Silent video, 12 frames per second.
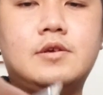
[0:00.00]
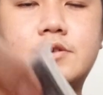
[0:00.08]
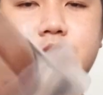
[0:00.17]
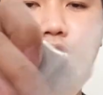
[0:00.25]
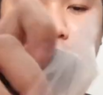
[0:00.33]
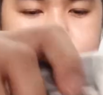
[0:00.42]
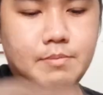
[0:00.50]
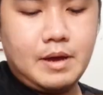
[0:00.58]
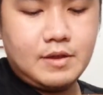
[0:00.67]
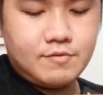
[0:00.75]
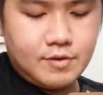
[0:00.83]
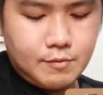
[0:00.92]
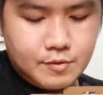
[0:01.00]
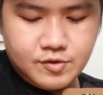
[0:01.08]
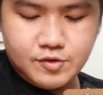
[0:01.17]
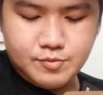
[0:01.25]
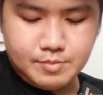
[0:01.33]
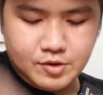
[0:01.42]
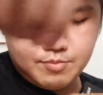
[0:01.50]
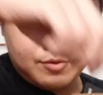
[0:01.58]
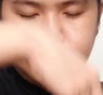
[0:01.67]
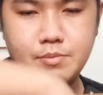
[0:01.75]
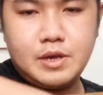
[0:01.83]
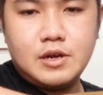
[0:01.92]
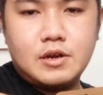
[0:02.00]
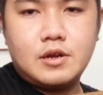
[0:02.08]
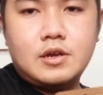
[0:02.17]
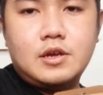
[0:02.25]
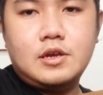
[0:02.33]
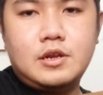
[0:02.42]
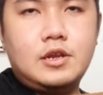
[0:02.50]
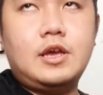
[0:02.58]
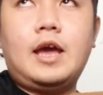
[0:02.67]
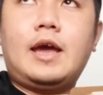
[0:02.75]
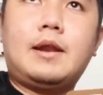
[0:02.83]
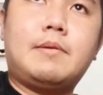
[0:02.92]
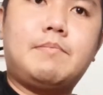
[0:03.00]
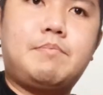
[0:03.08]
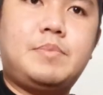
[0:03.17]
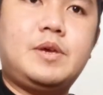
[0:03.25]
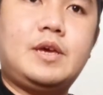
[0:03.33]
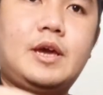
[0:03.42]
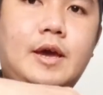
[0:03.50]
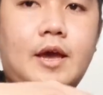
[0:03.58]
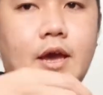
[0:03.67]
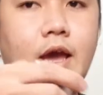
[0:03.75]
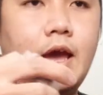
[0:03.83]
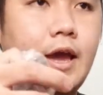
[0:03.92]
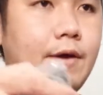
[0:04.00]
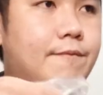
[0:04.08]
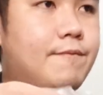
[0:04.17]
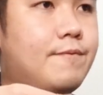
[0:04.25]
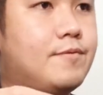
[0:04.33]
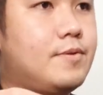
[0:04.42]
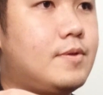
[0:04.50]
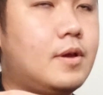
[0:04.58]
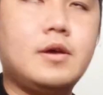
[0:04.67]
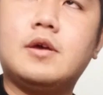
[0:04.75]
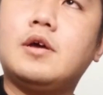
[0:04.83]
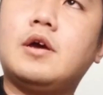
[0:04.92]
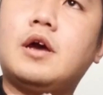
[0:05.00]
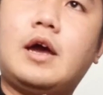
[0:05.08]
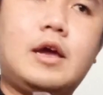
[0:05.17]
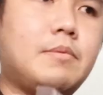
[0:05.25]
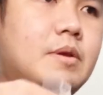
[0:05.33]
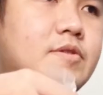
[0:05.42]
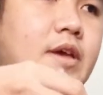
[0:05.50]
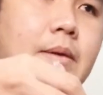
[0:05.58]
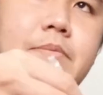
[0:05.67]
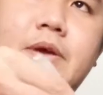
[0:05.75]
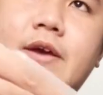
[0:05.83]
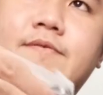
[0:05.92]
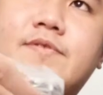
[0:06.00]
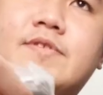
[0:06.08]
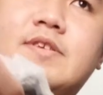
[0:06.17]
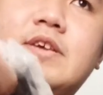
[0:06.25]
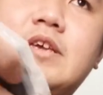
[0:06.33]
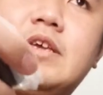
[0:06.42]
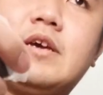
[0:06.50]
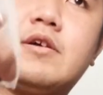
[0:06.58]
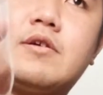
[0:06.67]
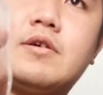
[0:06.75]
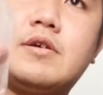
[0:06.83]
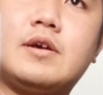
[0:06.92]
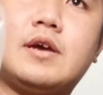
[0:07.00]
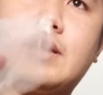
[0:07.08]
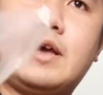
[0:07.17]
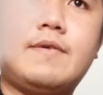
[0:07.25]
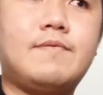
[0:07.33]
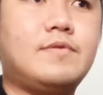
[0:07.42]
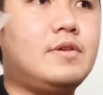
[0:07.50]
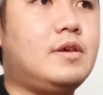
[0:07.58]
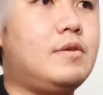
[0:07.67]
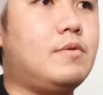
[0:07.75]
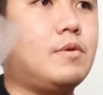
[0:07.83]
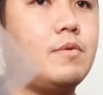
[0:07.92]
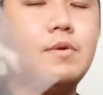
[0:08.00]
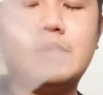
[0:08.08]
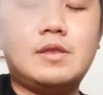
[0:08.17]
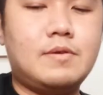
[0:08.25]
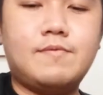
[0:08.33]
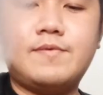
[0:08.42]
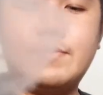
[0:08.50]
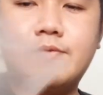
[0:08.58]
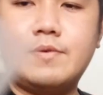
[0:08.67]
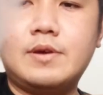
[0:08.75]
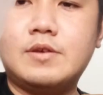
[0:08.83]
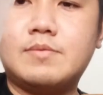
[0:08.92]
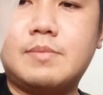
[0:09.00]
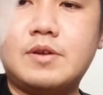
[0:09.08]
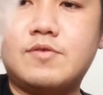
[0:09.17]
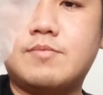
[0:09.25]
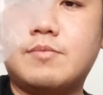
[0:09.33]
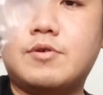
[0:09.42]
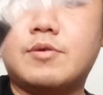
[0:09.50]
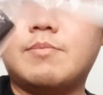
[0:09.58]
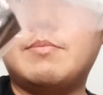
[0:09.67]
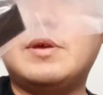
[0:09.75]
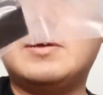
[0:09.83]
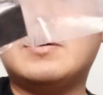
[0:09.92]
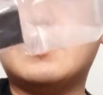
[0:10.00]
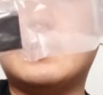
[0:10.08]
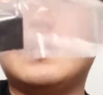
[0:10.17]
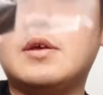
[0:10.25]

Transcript: Sony battery, which is much more bigger. The NPF, I believe the NPF-Z, FZ or whatever is much more bigger.